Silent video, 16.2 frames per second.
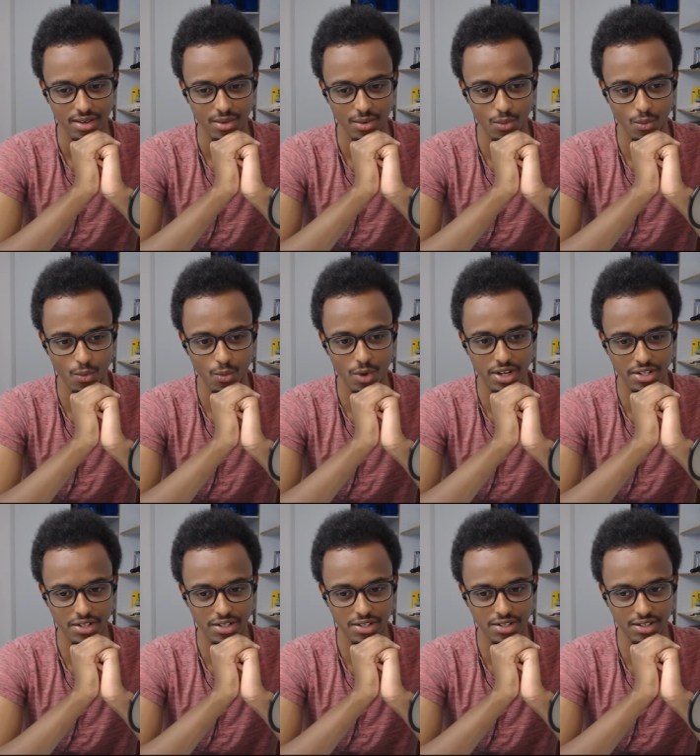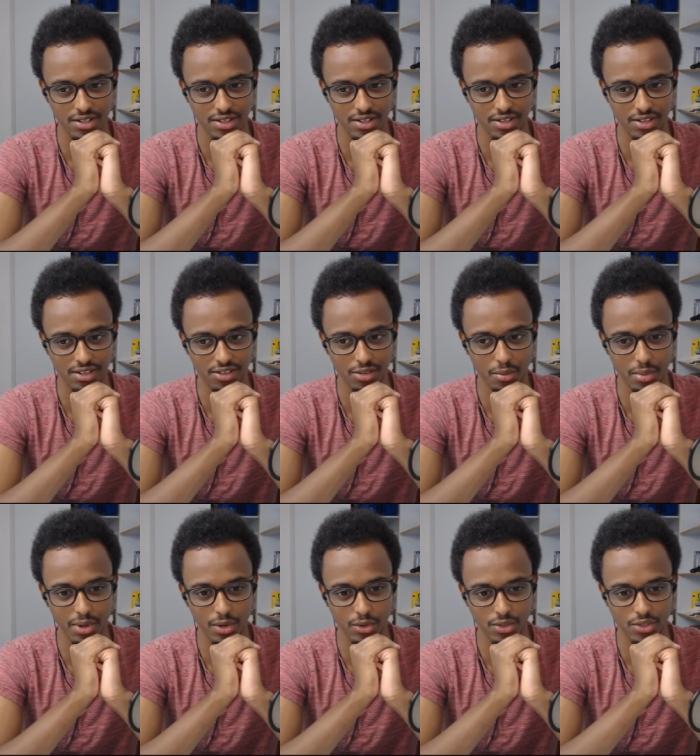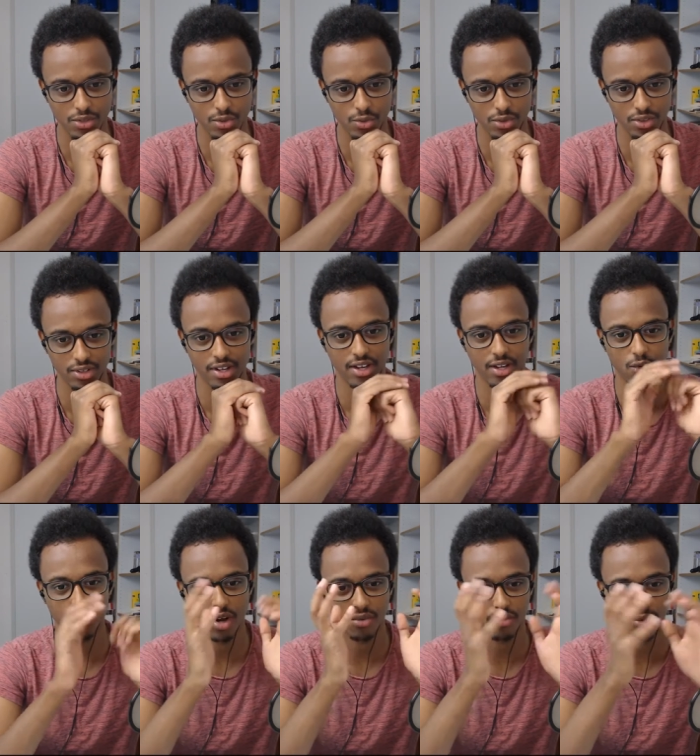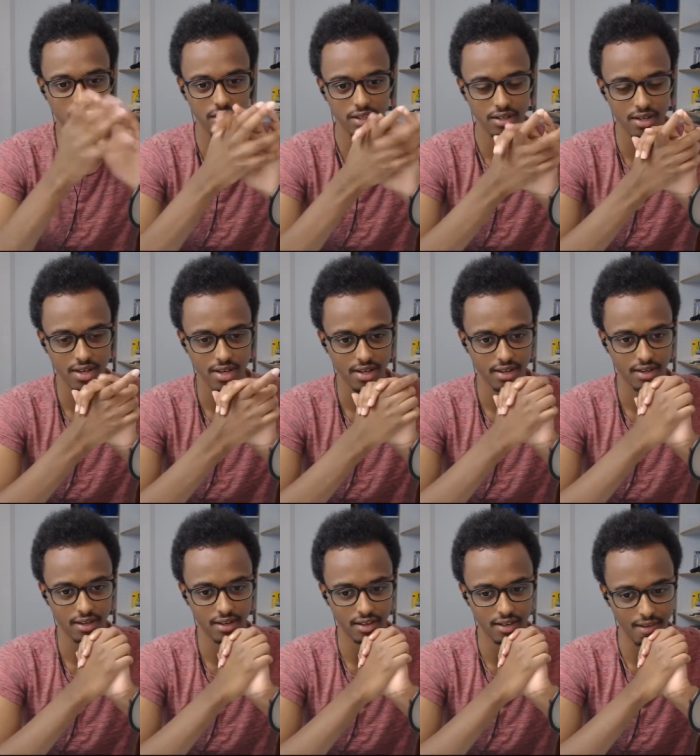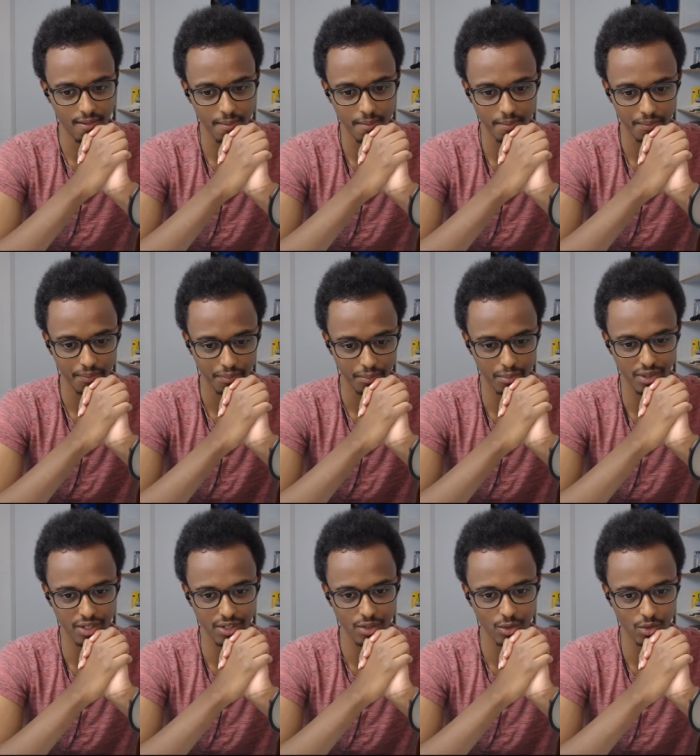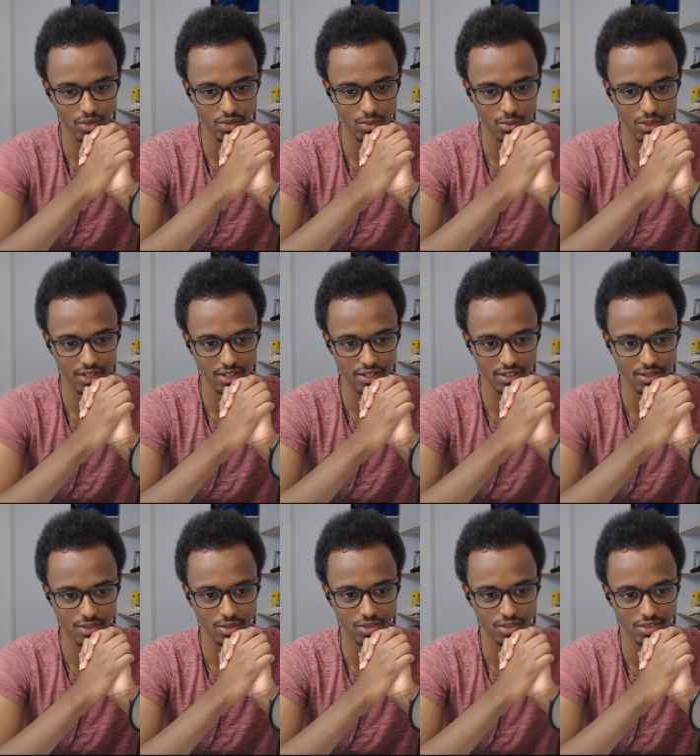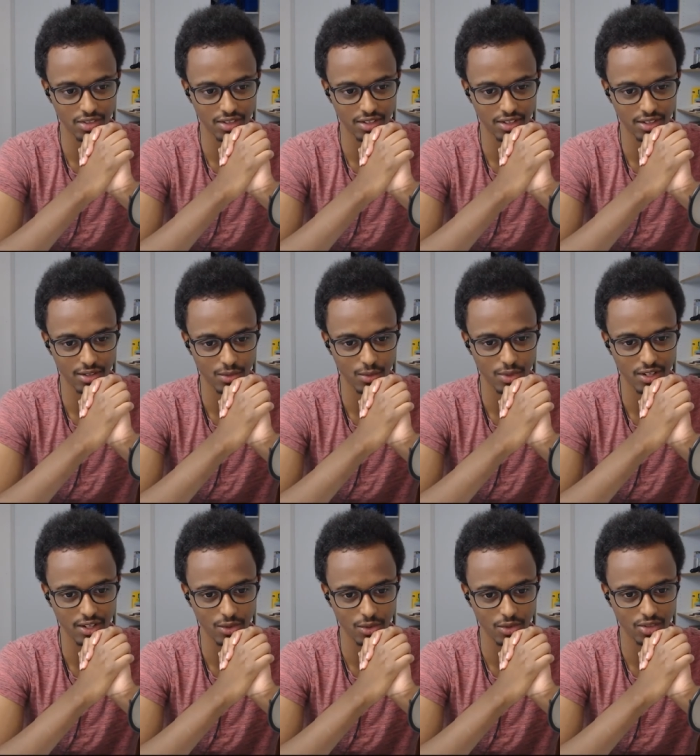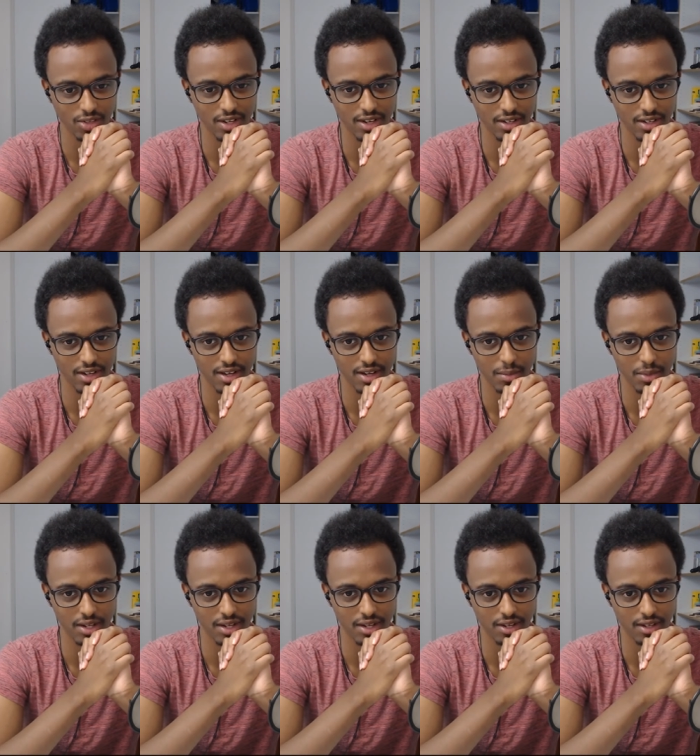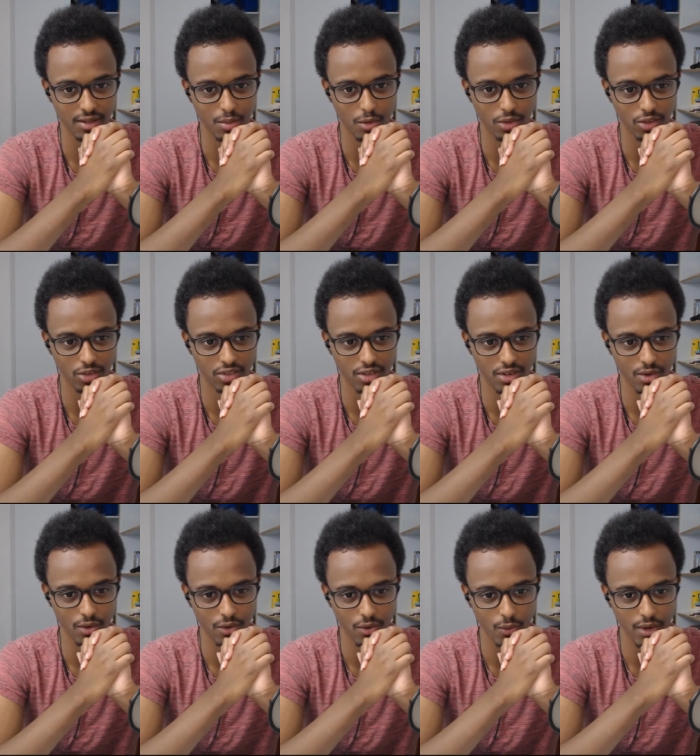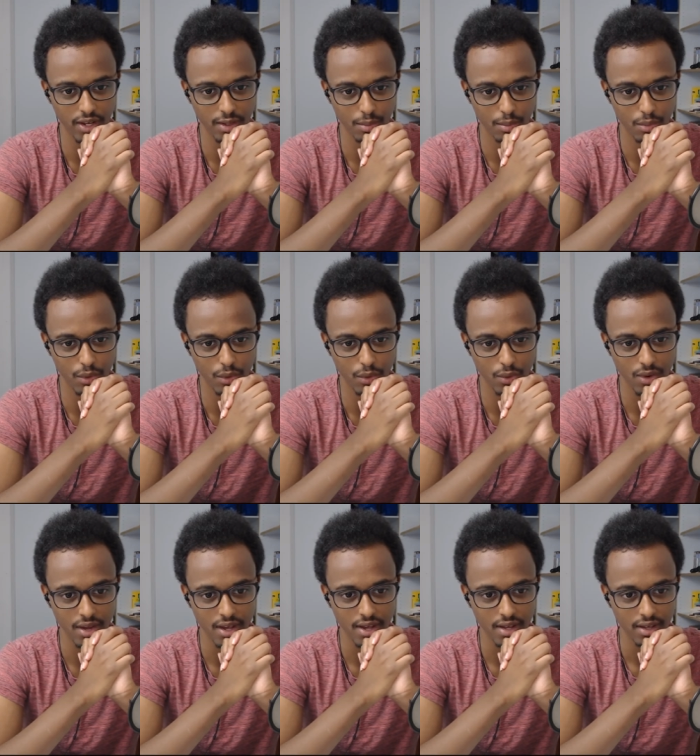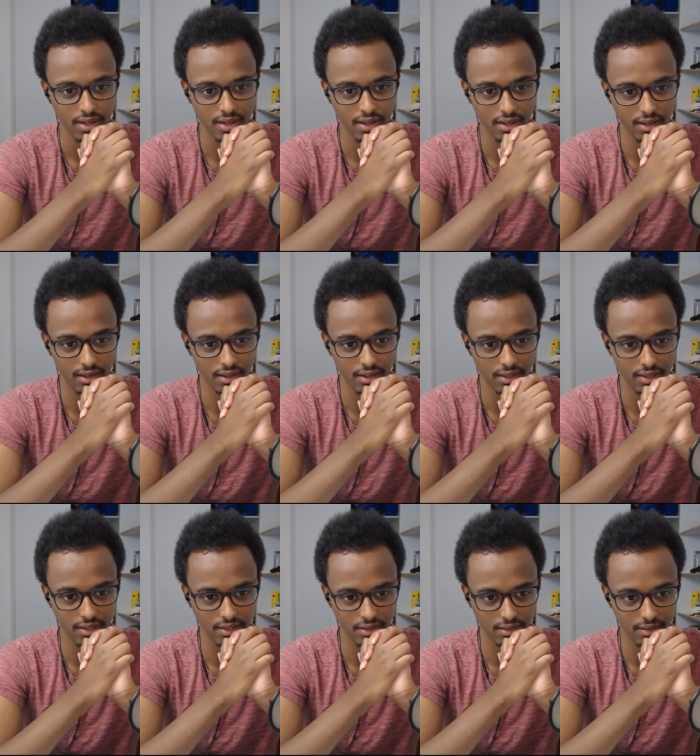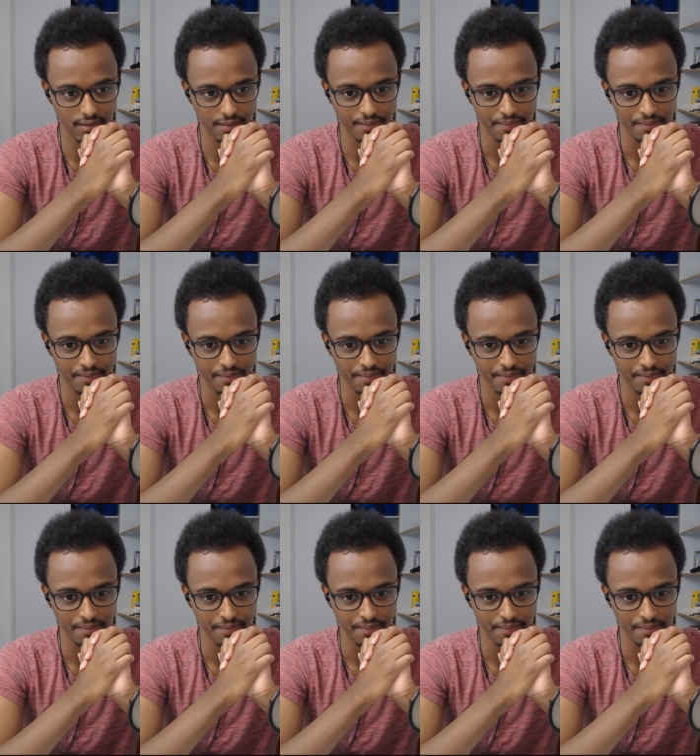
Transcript: what it is about, like roughly. Um, but it looks really interesting. It really looks like an anime like Monster or Rainbow. And uh,